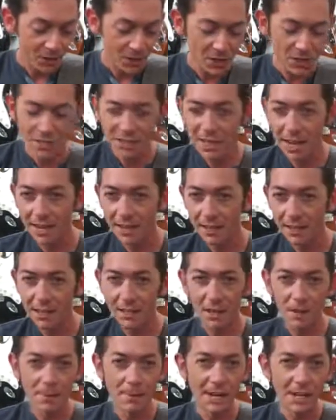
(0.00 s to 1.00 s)
you just got
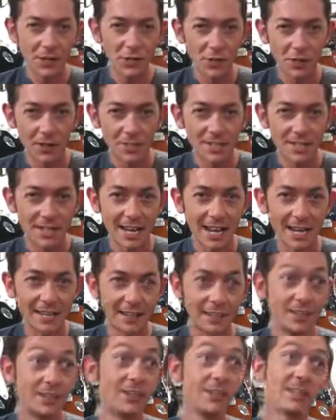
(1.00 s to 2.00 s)
to make sure it's
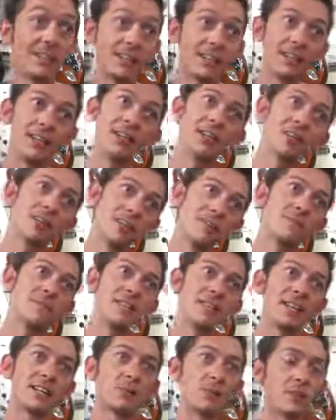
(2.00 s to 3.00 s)
not, okay, here
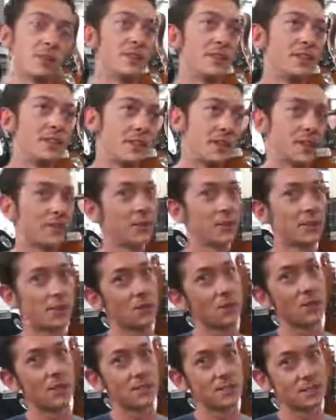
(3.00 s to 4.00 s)
comes Nick with another
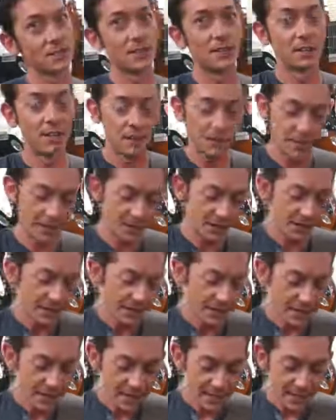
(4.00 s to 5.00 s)
chorus solo.
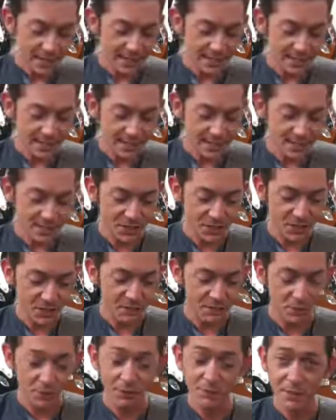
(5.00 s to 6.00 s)
It's
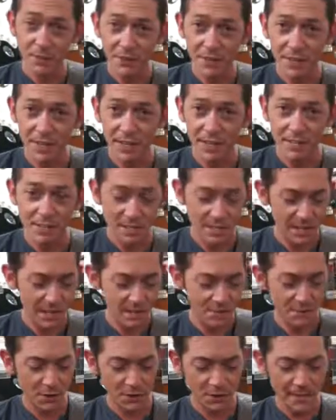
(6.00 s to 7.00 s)
good for a few things.
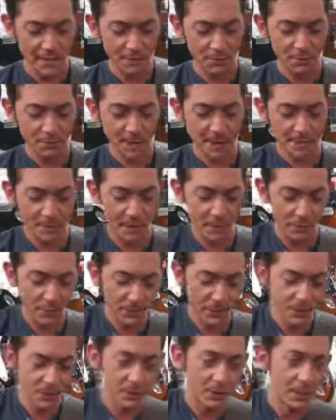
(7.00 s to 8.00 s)
For example, in my band
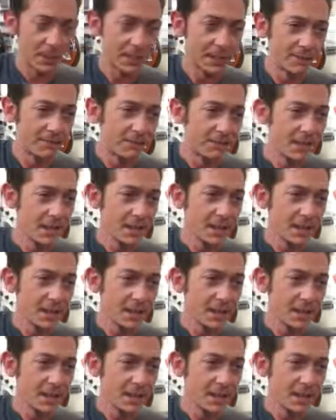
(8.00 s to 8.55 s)
we do a